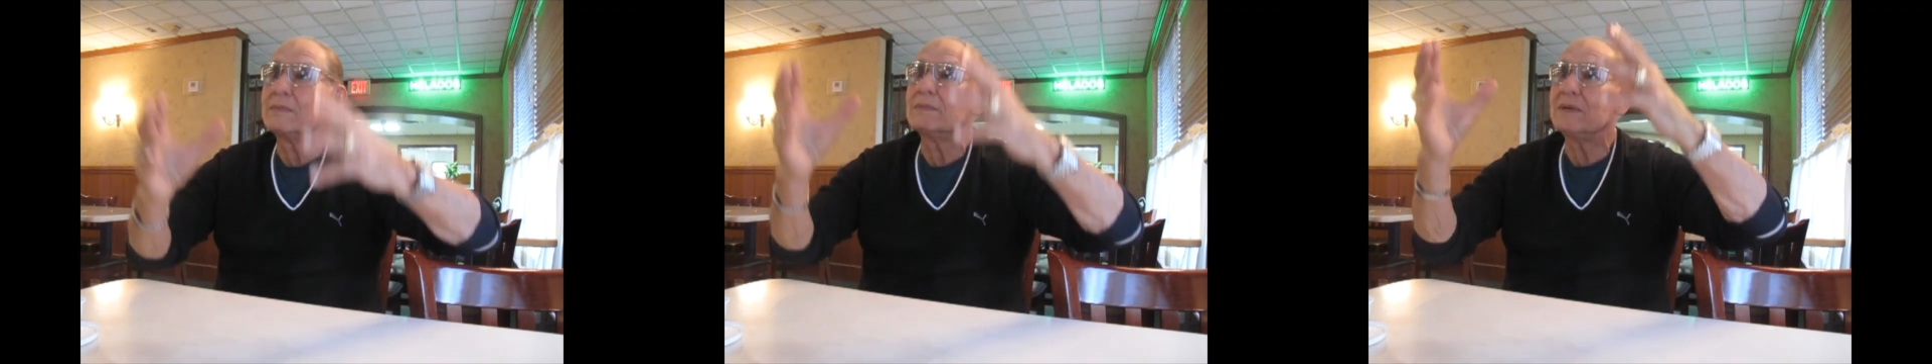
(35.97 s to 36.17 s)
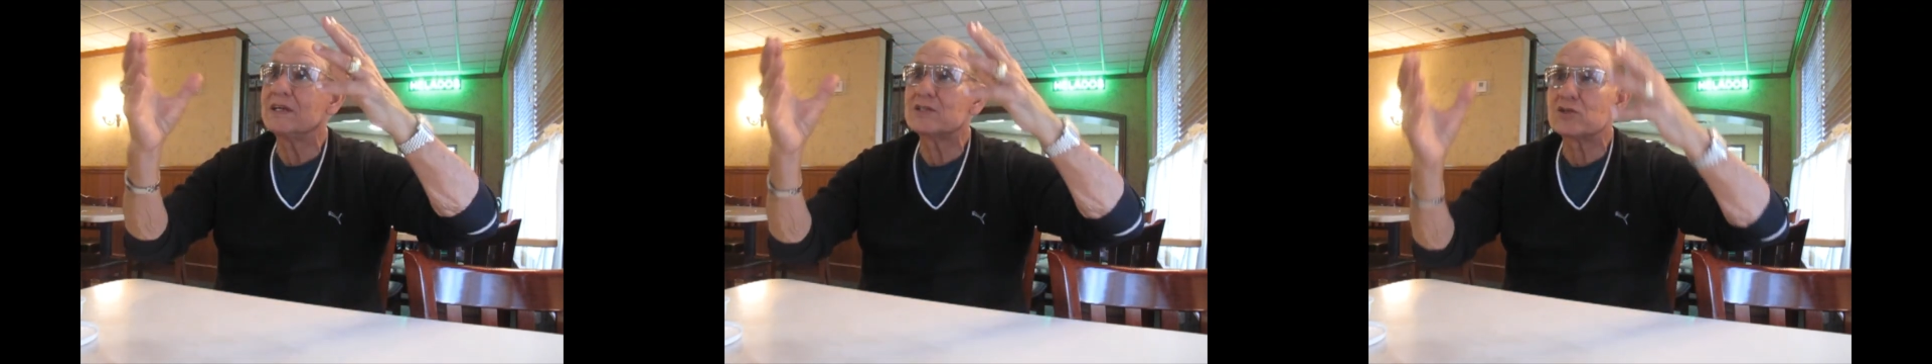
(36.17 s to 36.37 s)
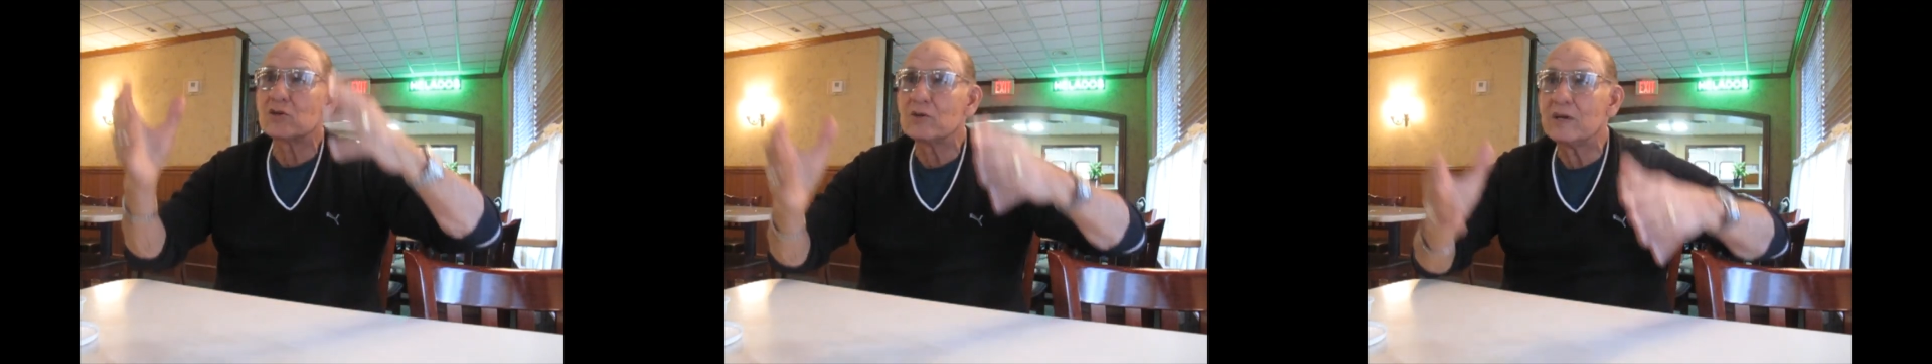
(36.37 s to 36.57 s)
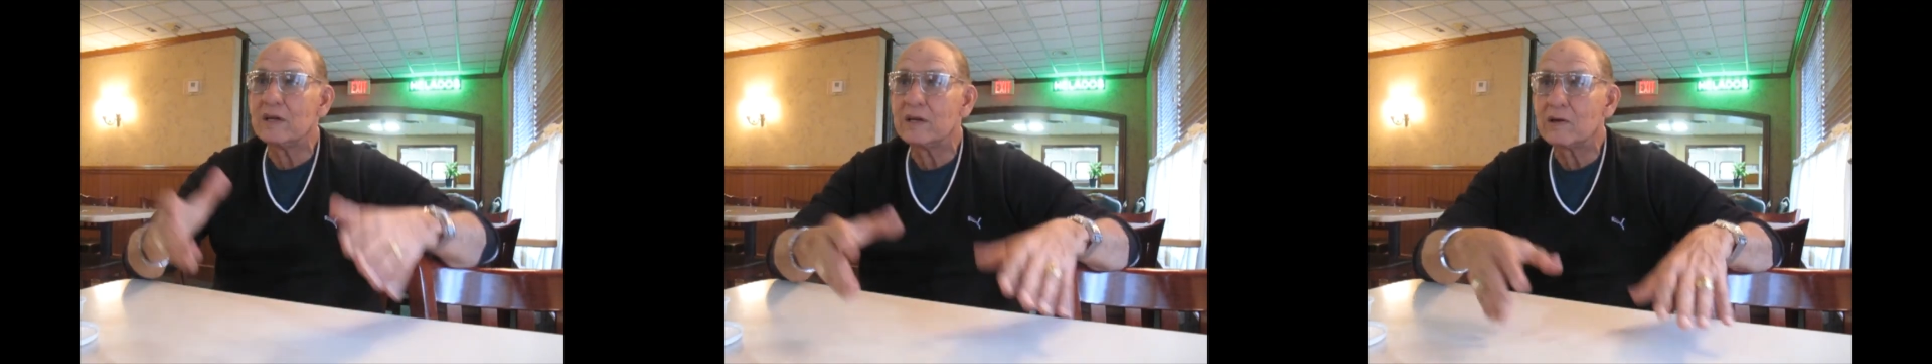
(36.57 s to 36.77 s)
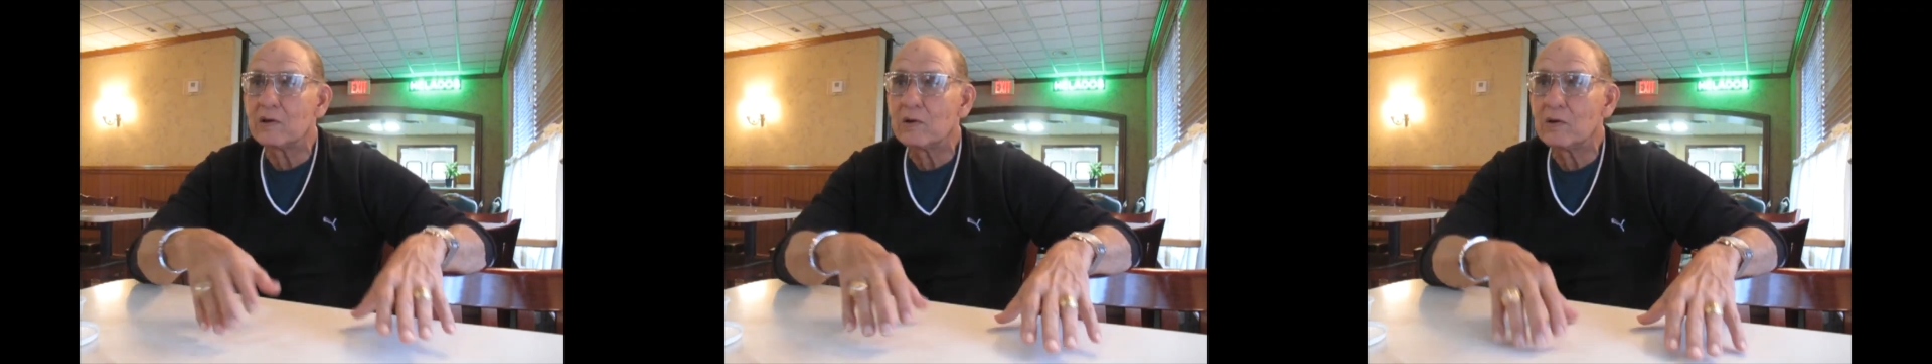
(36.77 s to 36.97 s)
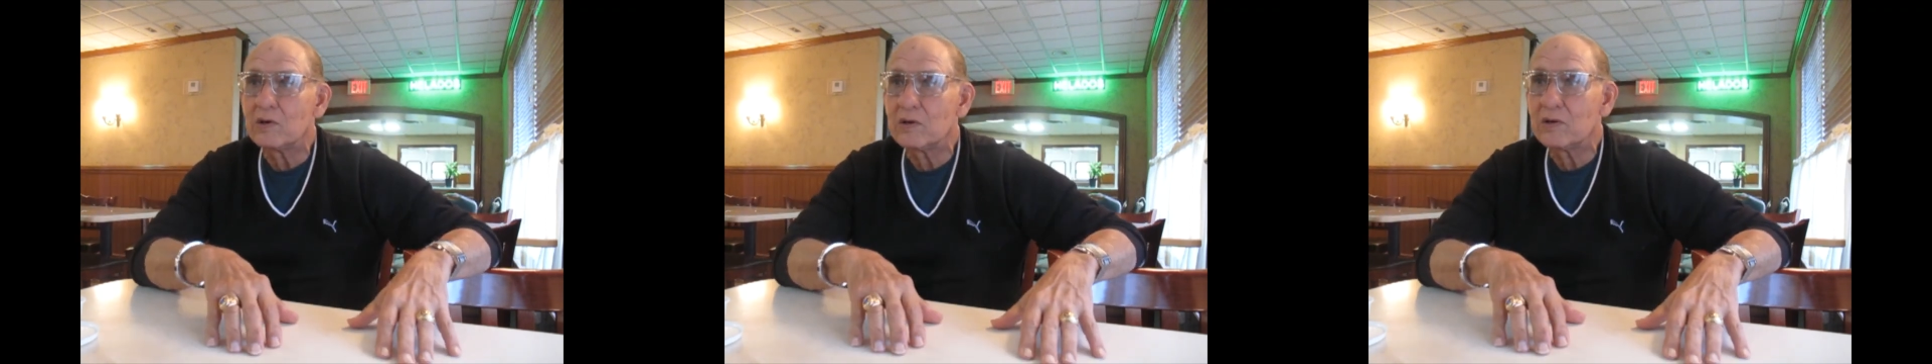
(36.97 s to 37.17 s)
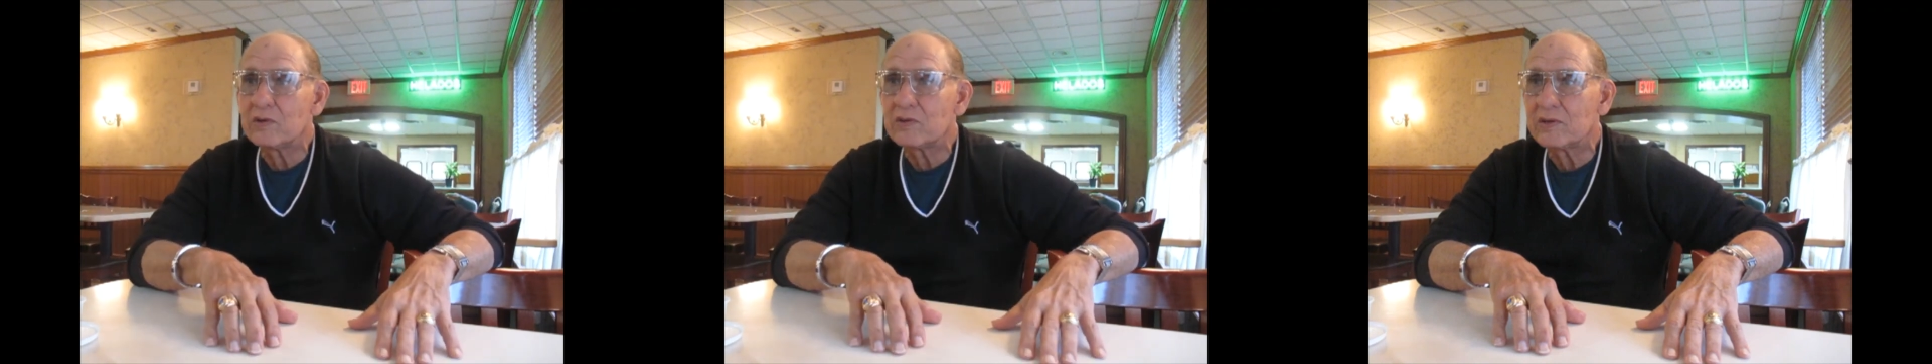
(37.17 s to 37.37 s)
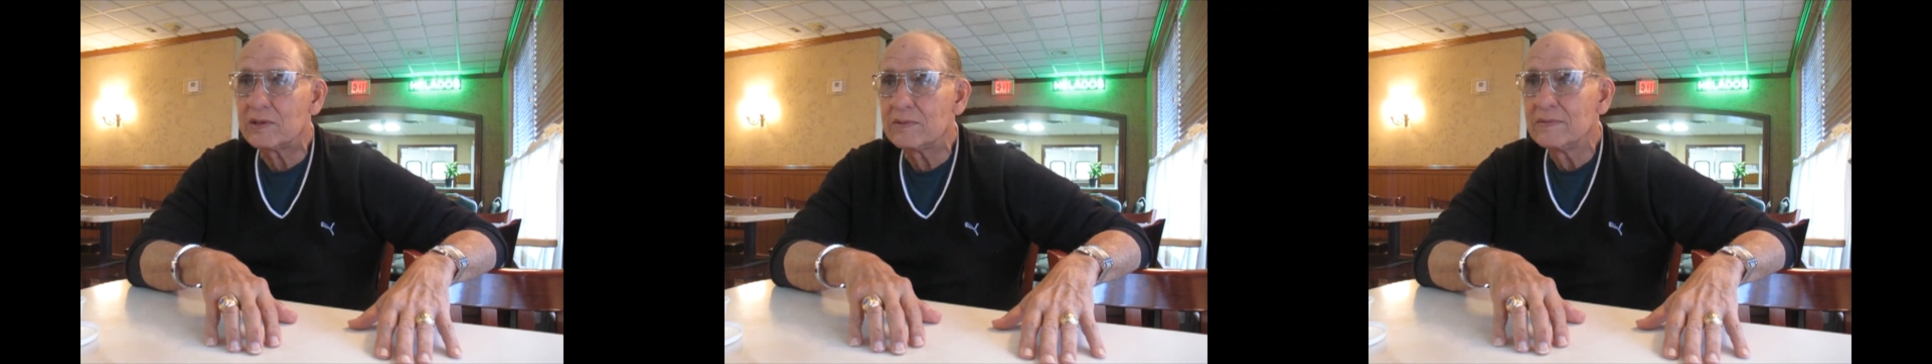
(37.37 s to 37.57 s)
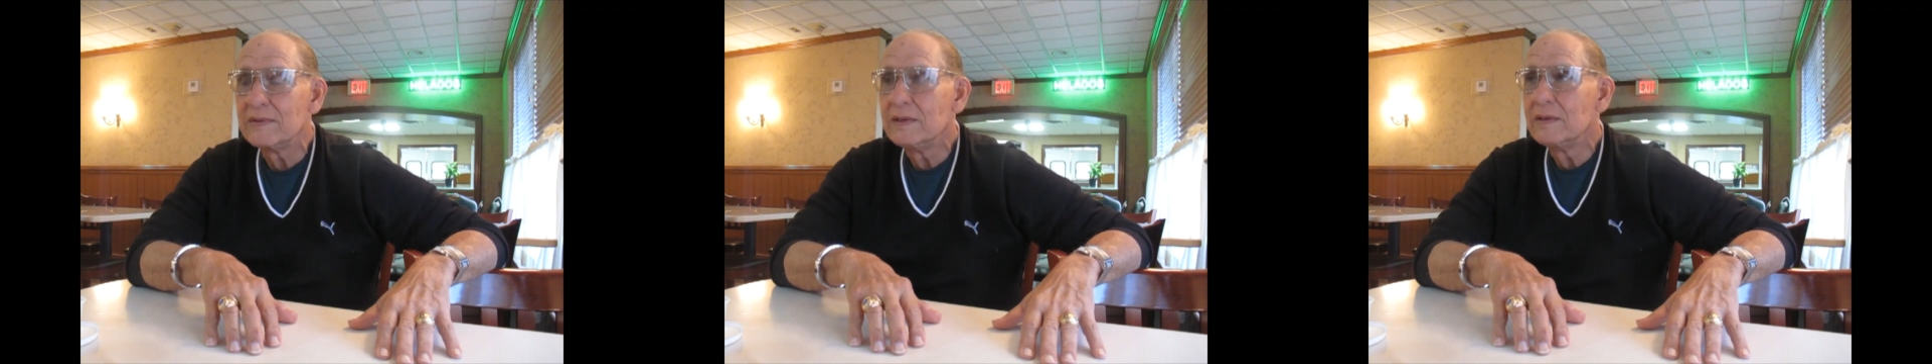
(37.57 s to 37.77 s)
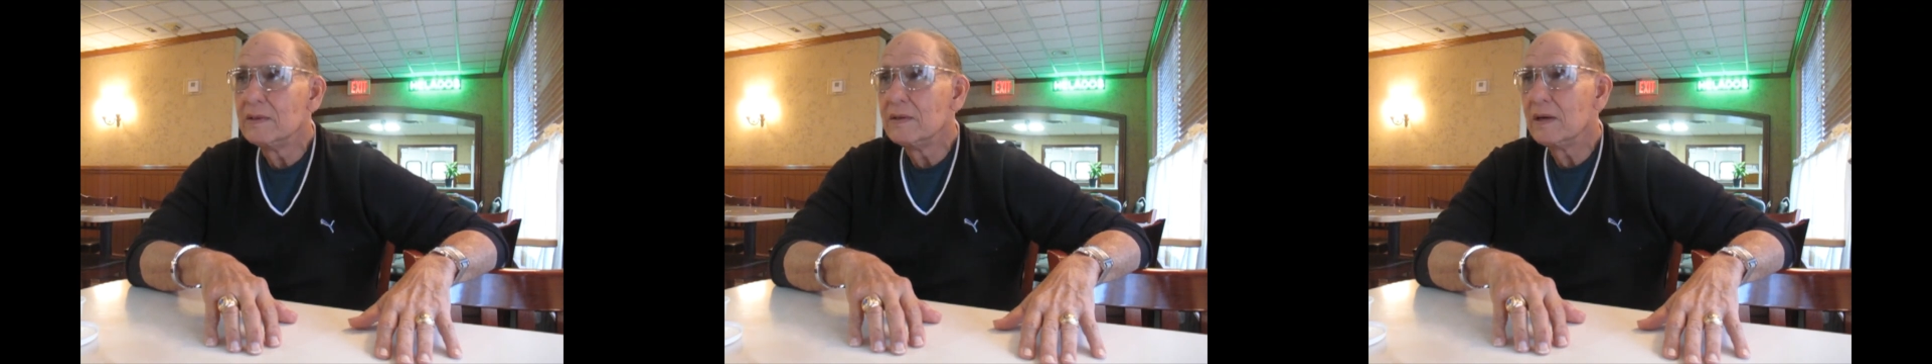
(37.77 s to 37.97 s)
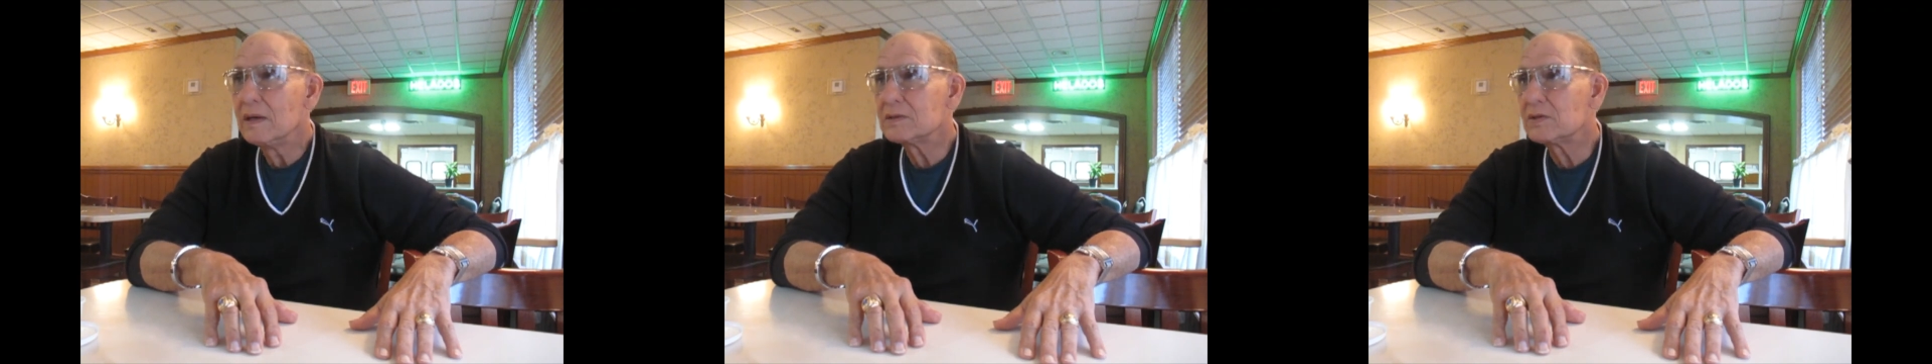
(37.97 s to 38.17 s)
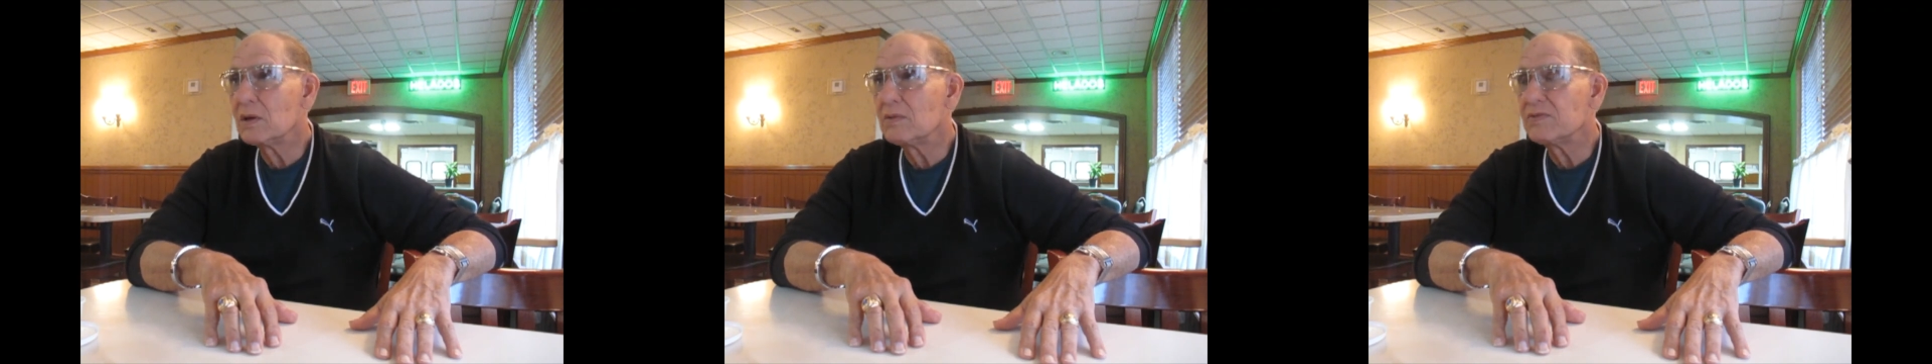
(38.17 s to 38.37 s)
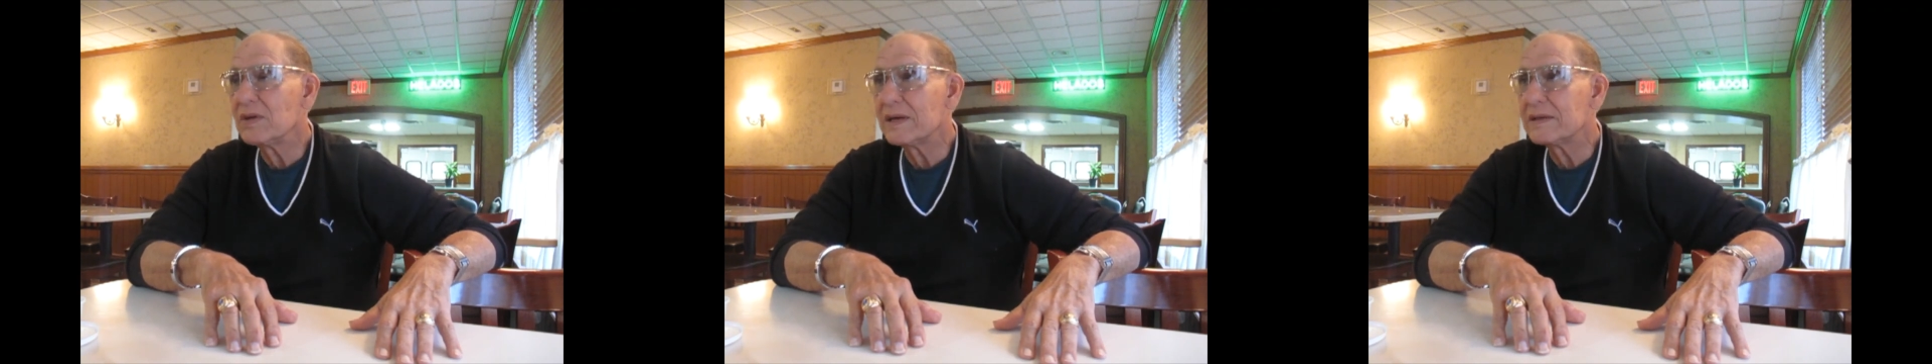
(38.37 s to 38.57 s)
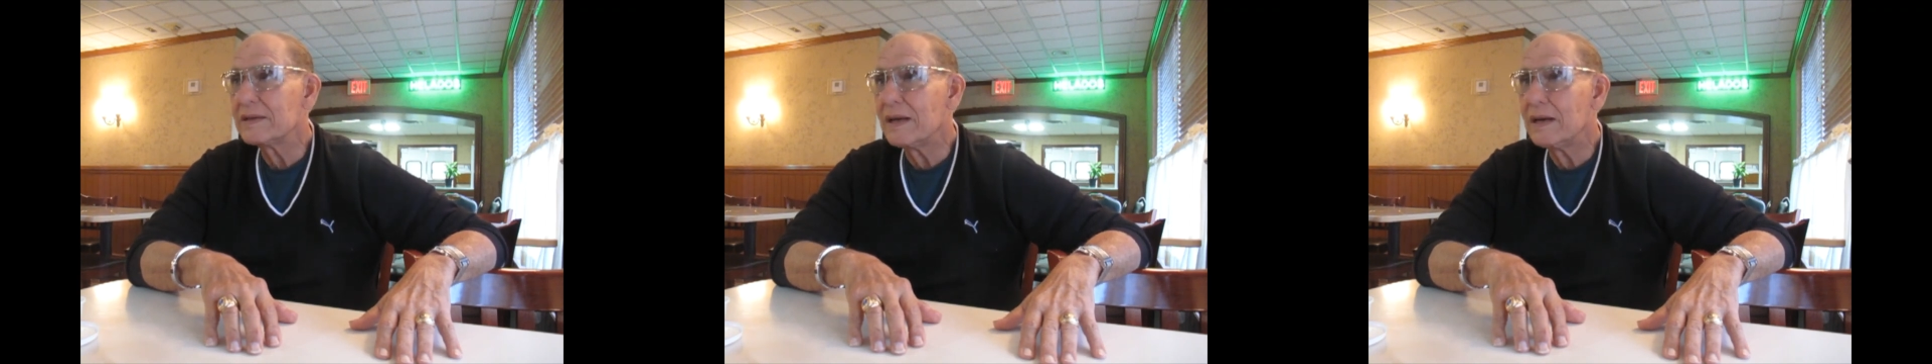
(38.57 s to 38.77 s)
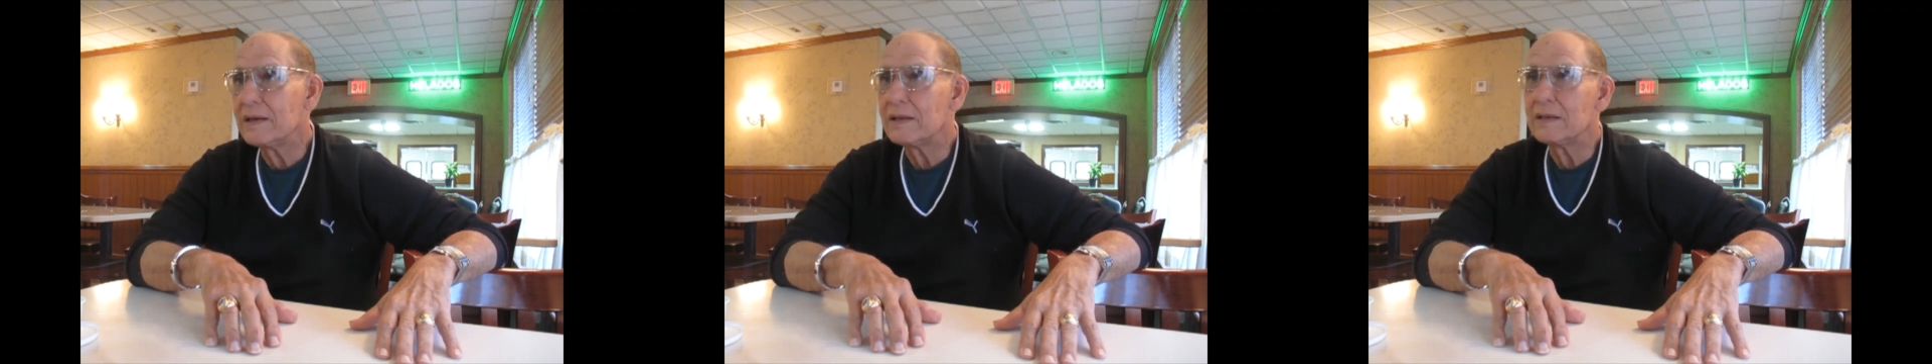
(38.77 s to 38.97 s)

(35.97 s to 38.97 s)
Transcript: major leaguers mm-hmm. and stuff like that.